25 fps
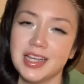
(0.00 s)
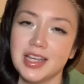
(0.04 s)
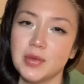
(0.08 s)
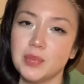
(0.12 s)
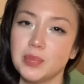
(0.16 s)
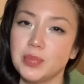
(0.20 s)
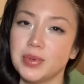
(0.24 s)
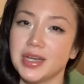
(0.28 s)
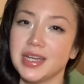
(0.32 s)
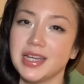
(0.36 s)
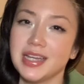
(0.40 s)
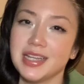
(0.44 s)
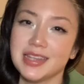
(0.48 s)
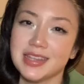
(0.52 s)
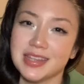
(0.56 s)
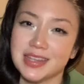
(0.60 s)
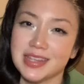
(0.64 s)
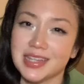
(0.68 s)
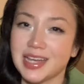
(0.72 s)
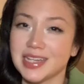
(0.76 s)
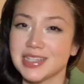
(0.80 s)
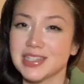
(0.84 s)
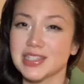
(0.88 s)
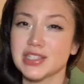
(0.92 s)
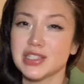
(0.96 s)
but
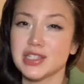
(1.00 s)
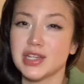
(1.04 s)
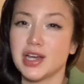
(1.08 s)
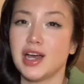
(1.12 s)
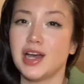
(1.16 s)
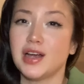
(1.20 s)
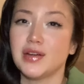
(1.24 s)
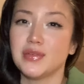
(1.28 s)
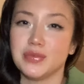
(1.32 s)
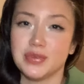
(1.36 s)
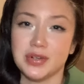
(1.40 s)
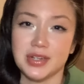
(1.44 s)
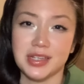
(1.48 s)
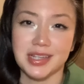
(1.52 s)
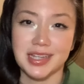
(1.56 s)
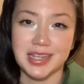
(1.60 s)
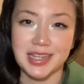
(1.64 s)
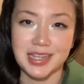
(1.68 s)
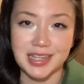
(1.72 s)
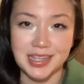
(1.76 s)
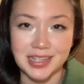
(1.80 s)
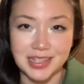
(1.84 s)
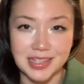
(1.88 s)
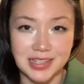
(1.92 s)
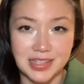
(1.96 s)
that's not
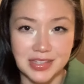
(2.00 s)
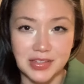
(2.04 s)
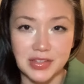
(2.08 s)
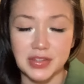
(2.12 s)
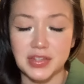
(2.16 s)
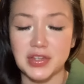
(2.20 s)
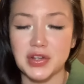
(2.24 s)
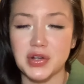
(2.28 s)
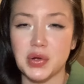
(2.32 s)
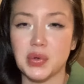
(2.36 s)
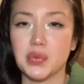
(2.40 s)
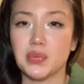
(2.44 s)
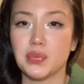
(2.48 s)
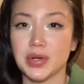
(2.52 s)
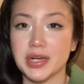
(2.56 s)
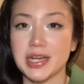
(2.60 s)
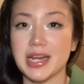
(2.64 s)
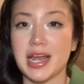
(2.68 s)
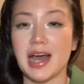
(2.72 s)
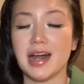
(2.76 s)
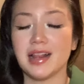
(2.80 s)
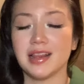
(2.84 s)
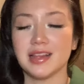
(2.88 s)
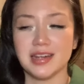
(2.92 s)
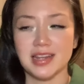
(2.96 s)
really, you know,
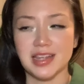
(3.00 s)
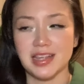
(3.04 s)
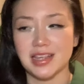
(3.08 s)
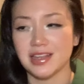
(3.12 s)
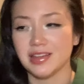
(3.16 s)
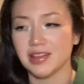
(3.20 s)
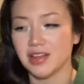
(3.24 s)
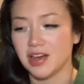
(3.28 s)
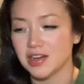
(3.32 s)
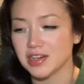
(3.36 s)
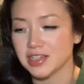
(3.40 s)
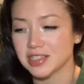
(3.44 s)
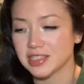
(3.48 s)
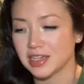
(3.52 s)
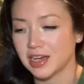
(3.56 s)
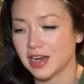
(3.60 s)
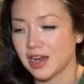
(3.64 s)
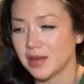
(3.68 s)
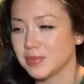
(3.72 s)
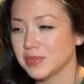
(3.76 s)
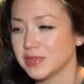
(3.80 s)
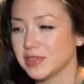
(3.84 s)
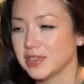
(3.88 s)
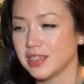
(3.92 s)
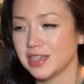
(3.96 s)
reality. A lot of
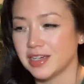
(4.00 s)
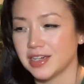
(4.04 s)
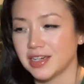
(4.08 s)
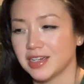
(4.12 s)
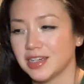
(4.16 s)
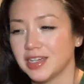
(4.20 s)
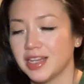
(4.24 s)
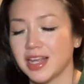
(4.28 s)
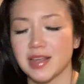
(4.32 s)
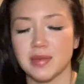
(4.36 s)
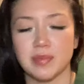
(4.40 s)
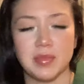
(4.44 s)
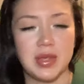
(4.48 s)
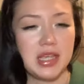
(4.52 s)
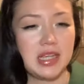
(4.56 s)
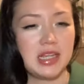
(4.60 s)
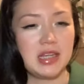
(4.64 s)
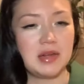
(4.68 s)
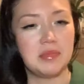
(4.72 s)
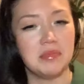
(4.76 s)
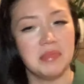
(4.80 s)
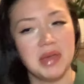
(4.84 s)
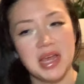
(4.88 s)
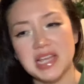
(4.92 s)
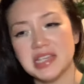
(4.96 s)
times they're like
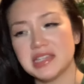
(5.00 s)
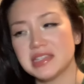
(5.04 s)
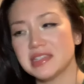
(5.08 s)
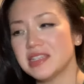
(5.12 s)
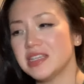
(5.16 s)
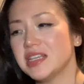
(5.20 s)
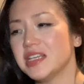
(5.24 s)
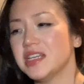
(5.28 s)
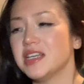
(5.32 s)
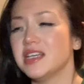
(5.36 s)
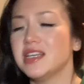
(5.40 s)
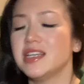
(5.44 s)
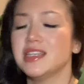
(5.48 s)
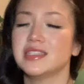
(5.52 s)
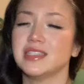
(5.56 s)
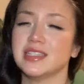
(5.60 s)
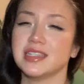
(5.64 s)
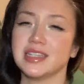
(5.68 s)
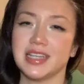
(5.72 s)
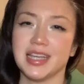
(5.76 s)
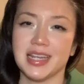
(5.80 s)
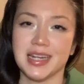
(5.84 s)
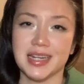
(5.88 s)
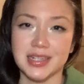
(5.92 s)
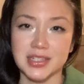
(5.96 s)
making messes
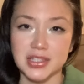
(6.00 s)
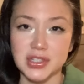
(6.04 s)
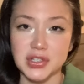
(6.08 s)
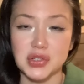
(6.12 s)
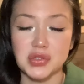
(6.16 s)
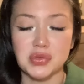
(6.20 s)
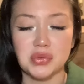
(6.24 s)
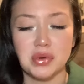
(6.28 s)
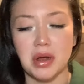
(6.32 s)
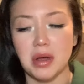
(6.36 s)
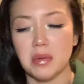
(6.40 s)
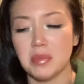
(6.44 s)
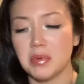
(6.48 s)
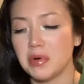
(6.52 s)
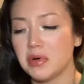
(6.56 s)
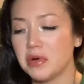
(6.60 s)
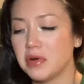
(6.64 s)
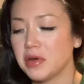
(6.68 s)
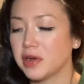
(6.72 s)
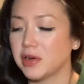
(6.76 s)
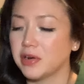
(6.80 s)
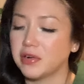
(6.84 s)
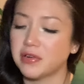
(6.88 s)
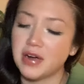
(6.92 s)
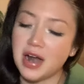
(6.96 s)
and getting into trouble
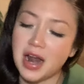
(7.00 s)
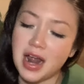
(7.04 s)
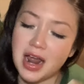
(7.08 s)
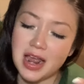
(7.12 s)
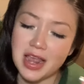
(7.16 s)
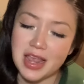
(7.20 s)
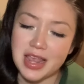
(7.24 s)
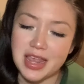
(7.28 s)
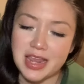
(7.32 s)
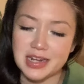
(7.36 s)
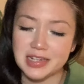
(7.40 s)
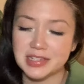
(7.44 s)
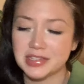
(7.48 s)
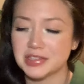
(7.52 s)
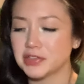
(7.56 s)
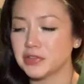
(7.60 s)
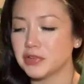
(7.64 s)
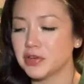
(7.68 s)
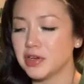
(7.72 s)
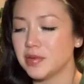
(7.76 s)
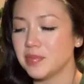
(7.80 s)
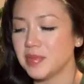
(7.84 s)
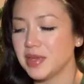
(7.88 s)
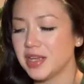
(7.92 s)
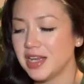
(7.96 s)
and crying and
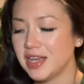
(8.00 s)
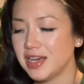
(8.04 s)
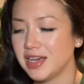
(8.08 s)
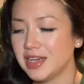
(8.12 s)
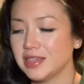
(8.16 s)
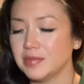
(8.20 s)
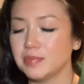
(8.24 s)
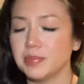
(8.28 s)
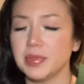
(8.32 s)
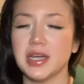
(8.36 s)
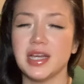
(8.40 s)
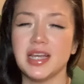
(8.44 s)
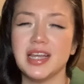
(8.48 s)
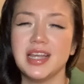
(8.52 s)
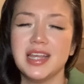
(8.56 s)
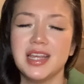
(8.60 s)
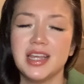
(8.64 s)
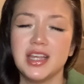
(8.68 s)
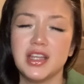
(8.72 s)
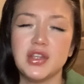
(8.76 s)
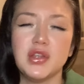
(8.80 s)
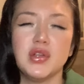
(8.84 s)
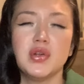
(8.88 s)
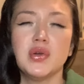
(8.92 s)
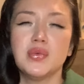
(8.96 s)
screaming, but
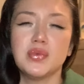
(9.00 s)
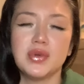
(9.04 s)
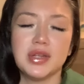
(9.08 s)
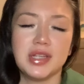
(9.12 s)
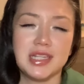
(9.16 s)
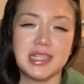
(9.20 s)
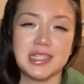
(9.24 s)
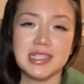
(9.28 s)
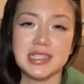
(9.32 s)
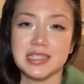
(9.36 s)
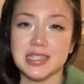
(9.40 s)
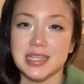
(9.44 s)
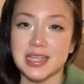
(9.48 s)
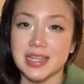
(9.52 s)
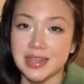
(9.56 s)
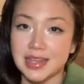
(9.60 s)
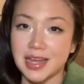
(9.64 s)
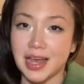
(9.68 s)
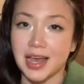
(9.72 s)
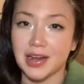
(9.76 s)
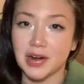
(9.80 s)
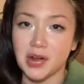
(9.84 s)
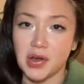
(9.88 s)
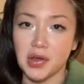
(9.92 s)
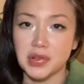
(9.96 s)
you don't really see
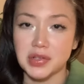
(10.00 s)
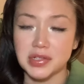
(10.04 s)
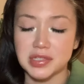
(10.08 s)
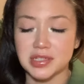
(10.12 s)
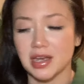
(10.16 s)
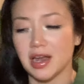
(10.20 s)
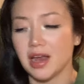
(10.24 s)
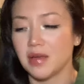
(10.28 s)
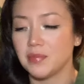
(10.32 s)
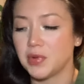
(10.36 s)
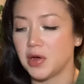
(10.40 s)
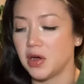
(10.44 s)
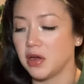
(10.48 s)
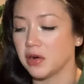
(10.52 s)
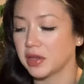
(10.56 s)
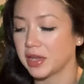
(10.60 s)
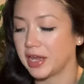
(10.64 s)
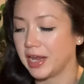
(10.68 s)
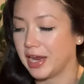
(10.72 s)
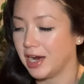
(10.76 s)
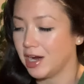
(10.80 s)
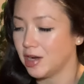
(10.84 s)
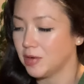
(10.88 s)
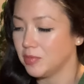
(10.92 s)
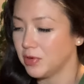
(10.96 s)
that all the time on
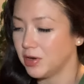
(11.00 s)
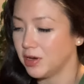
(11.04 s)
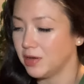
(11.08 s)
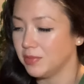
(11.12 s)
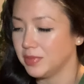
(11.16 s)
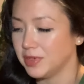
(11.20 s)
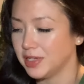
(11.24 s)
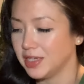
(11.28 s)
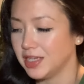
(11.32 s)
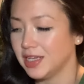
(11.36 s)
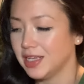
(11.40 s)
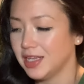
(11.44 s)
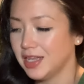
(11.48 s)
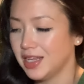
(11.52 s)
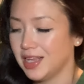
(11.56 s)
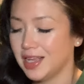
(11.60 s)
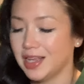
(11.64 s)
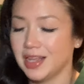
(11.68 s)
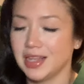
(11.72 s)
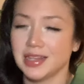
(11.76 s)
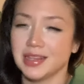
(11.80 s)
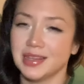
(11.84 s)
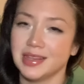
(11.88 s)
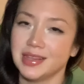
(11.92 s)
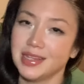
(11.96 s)
camera. But
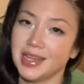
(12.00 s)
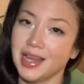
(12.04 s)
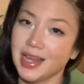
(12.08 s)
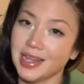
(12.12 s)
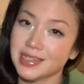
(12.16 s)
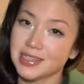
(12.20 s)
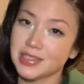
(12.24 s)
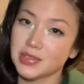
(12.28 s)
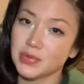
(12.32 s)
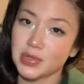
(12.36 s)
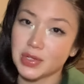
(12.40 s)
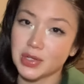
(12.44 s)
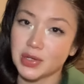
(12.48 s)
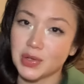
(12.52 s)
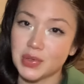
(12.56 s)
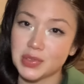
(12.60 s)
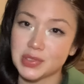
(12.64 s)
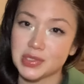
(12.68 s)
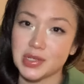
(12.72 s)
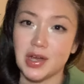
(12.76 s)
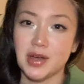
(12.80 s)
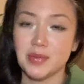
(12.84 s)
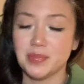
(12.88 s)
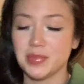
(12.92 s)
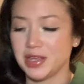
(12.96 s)
that's what
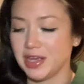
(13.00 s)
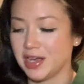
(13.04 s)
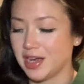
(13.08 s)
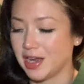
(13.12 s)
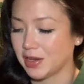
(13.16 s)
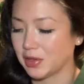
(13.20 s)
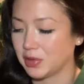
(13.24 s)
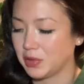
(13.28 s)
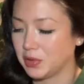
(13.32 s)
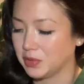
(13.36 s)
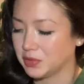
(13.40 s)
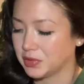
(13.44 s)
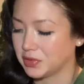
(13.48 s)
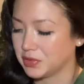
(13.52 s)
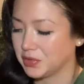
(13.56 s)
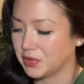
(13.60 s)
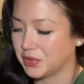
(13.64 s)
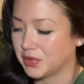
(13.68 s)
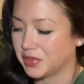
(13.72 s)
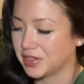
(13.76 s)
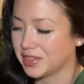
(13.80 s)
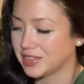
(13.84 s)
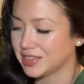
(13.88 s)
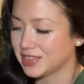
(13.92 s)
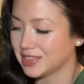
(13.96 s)
goes on behind closed
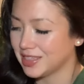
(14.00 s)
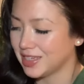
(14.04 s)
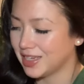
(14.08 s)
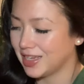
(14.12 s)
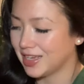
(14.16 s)
doors.